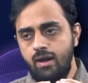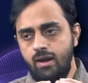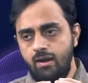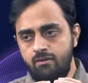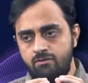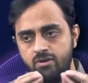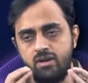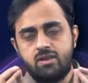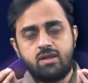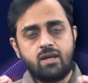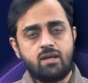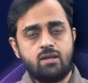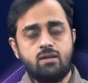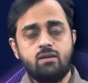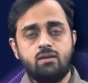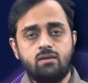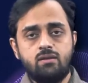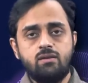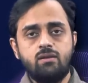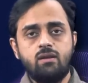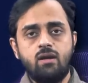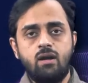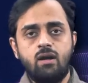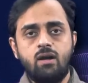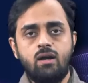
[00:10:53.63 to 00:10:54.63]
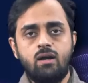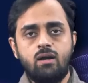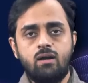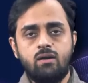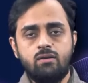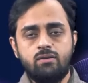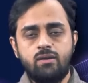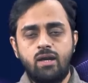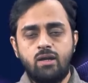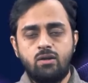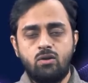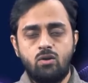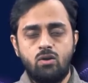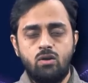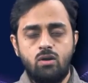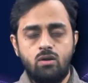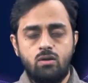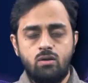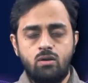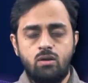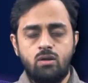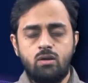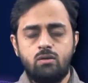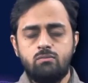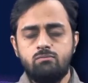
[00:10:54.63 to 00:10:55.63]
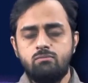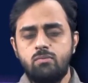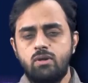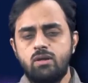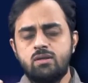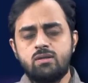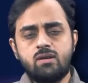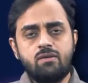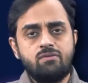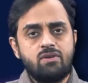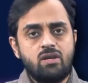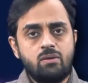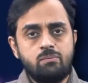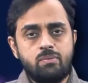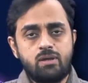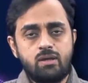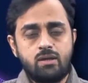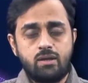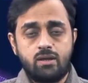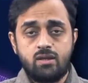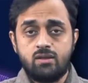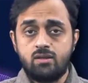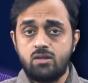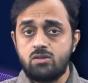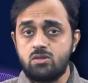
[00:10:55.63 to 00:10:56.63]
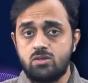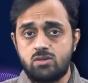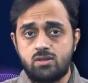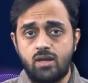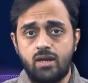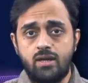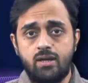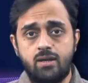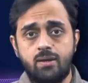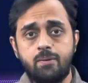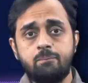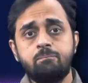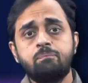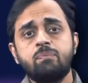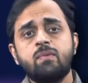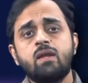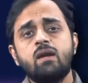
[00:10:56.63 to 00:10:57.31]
everything uh, that uh, is available in the society